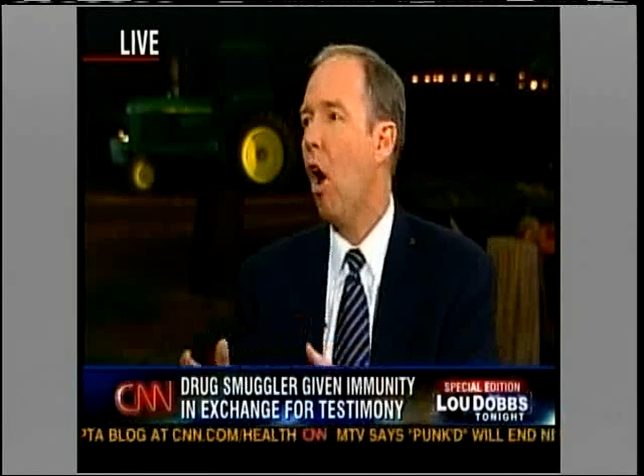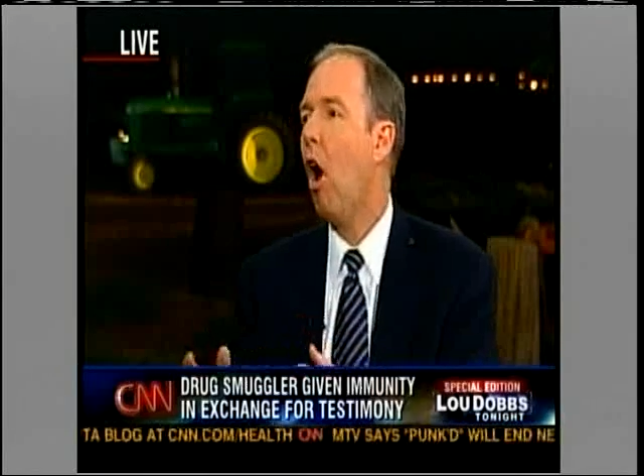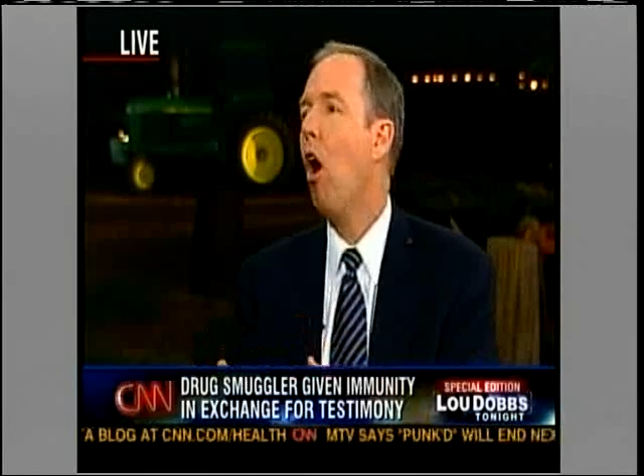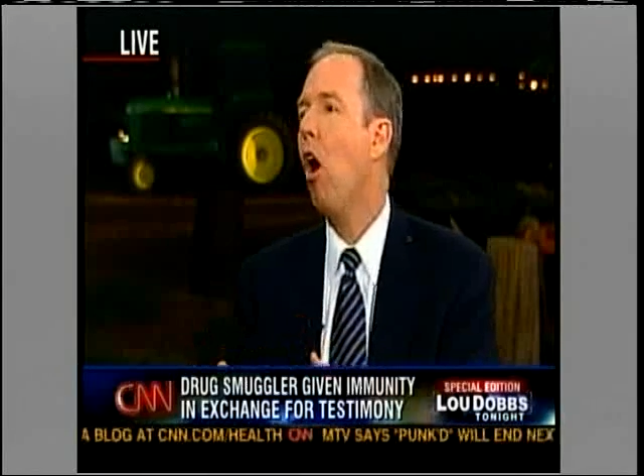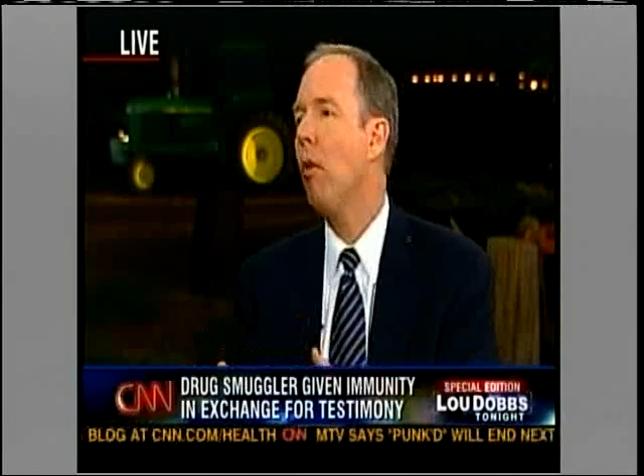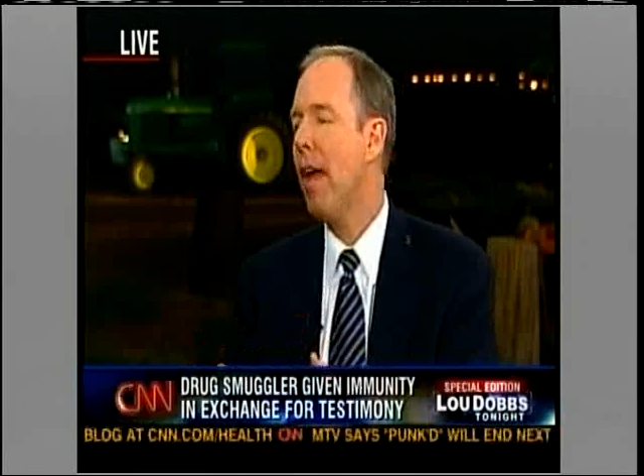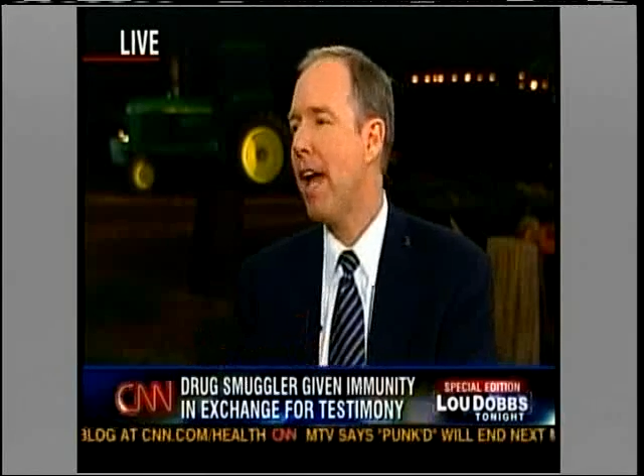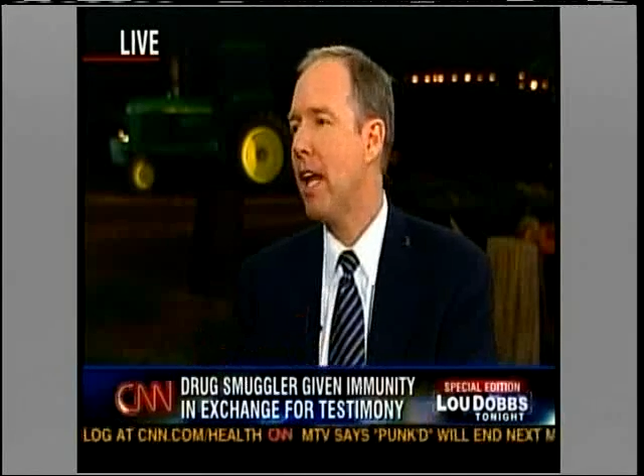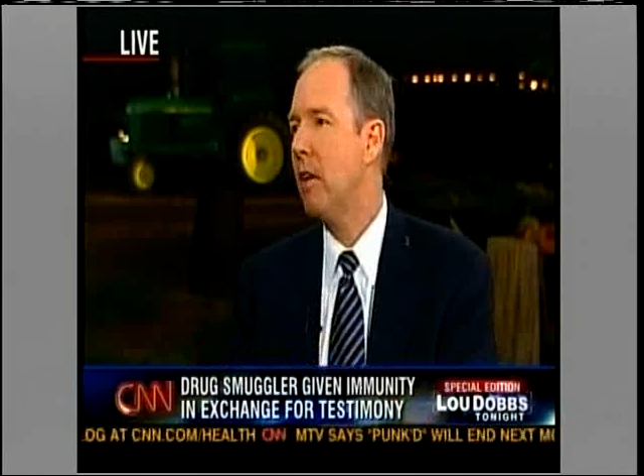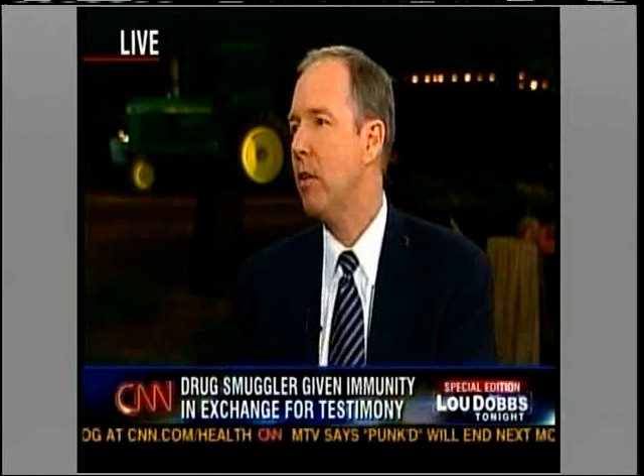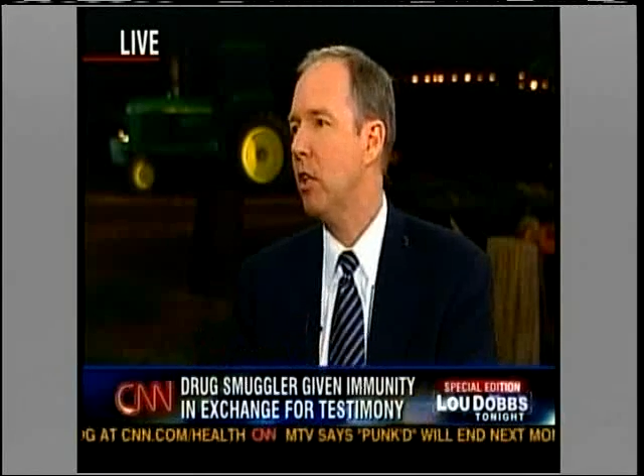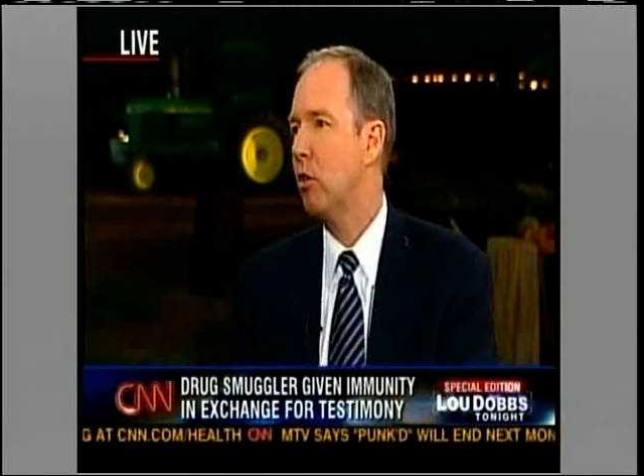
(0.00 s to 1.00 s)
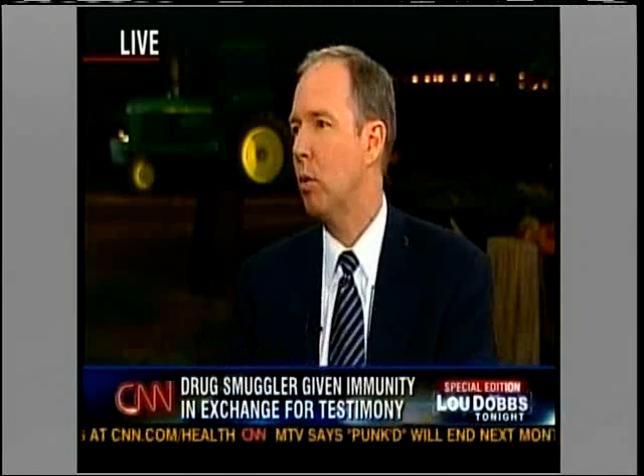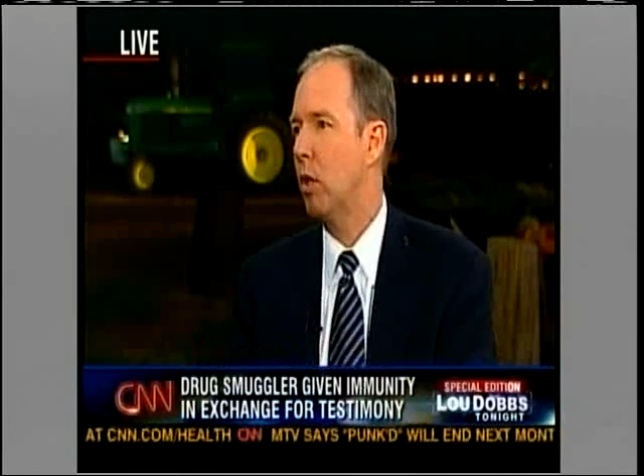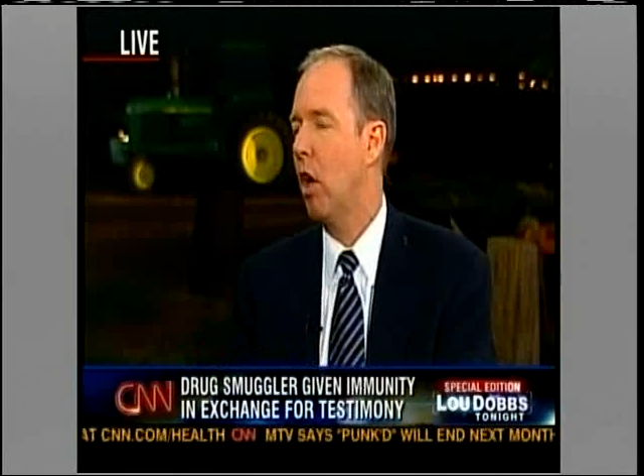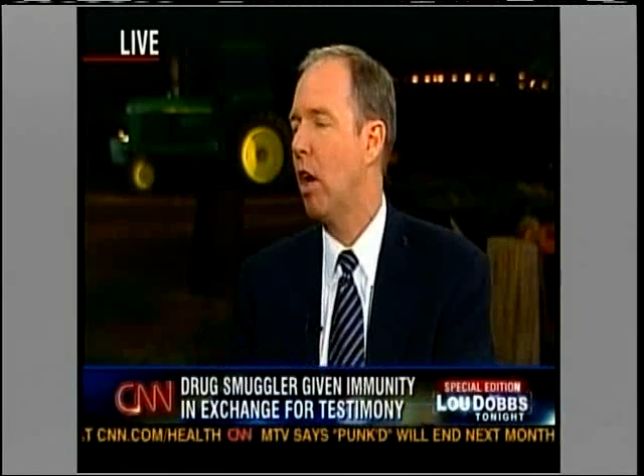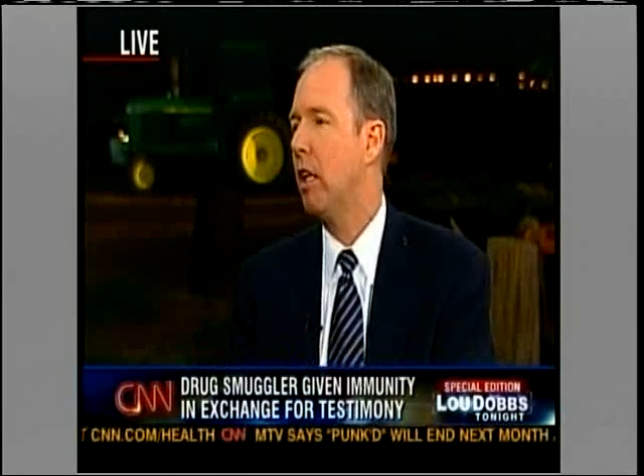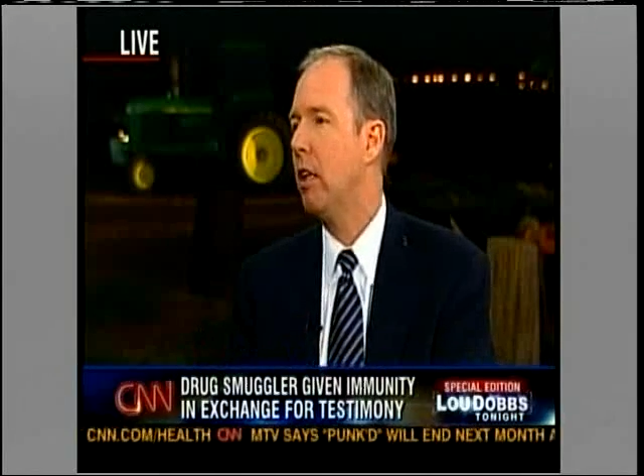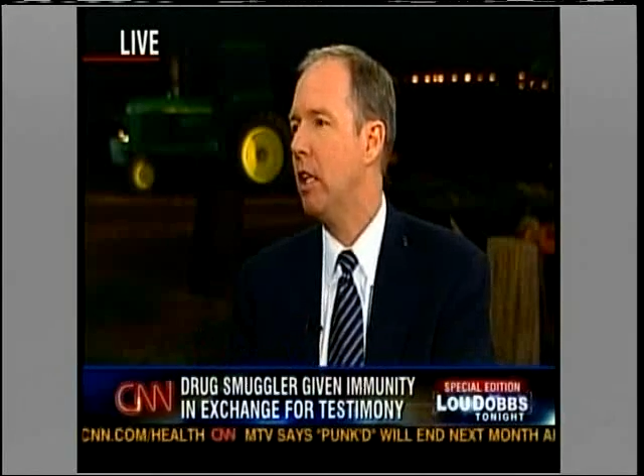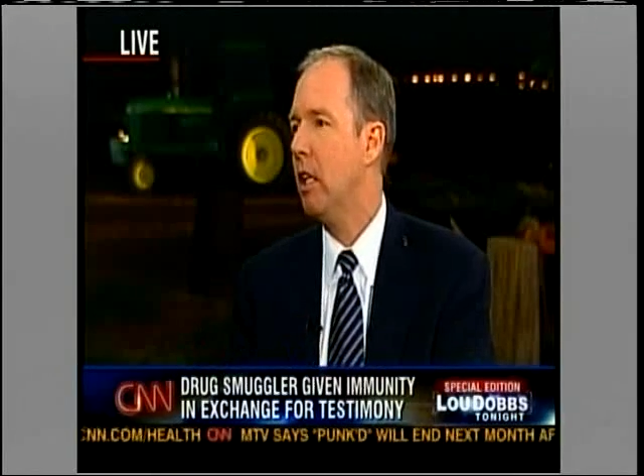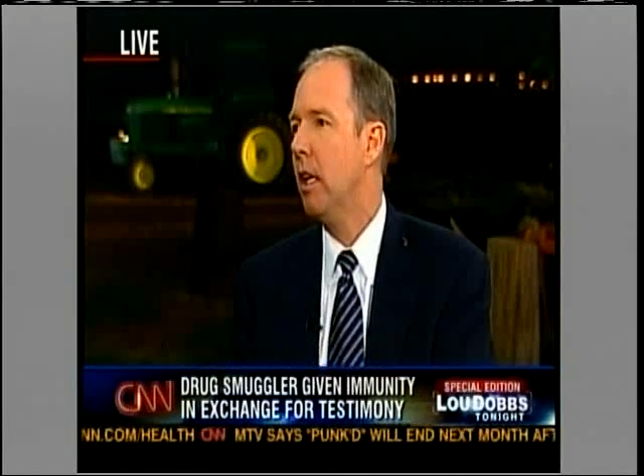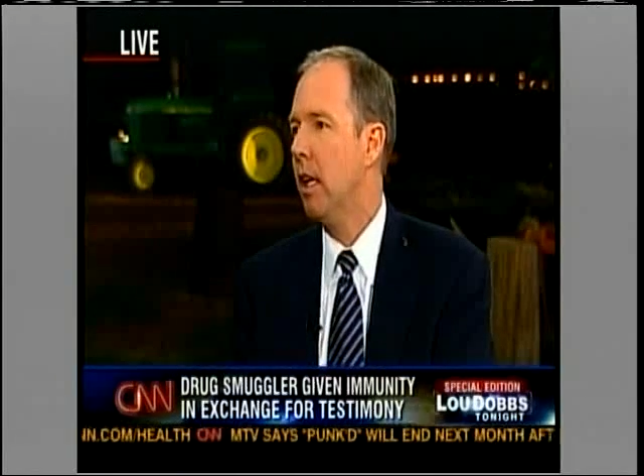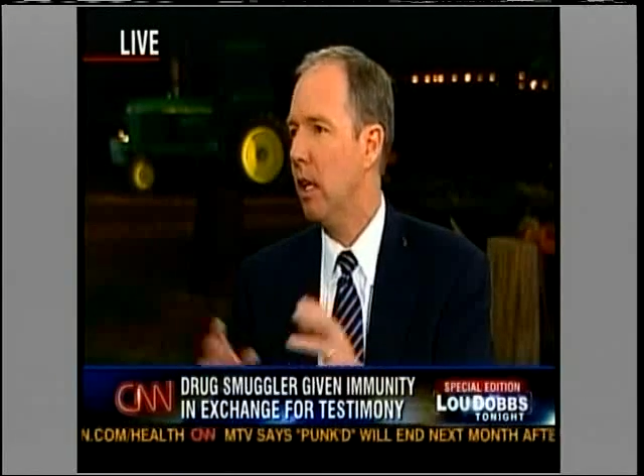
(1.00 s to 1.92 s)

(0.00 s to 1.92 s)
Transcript: All that evidence regarding the